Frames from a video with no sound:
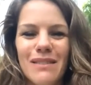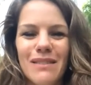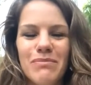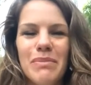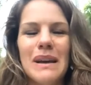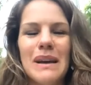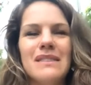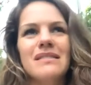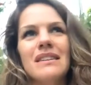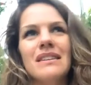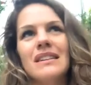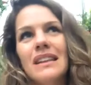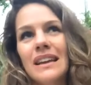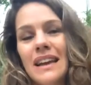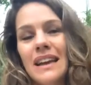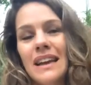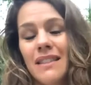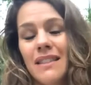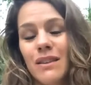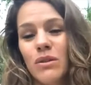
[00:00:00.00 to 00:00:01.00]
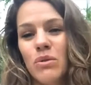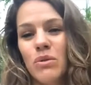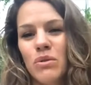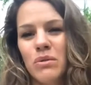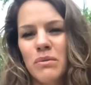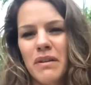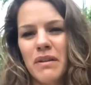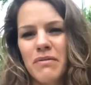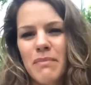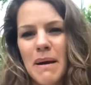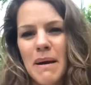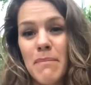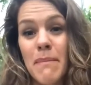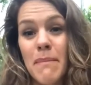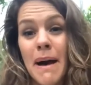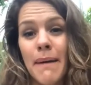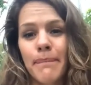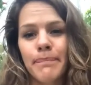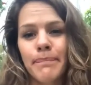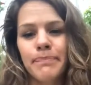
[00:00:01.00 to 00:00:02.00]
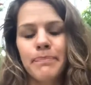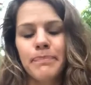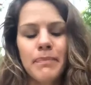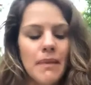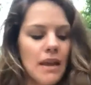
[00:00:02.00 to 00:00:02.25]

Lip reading: basically cut the cord with my mum.